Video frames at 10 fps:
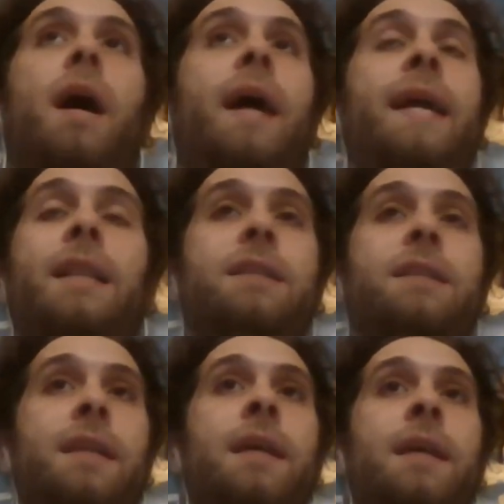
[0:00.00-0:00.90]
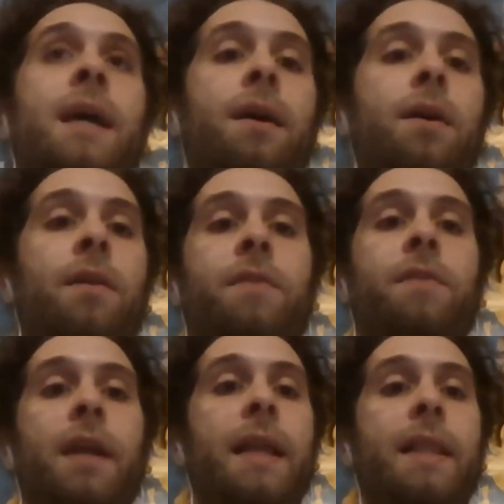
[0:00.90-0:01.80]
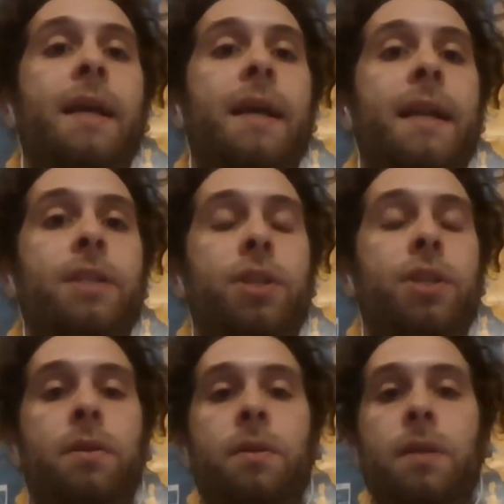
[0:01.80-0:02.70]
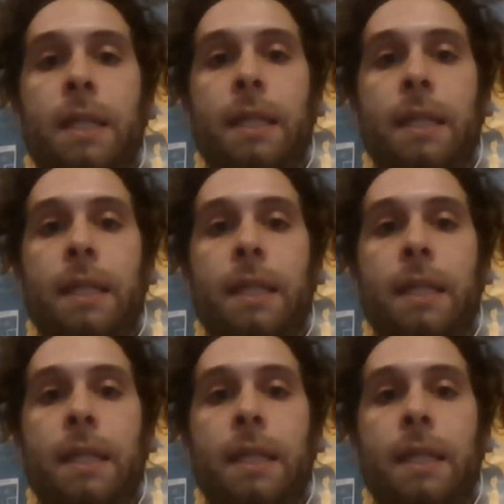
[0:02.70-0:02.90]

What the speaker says: I had this idea of creating an NGO.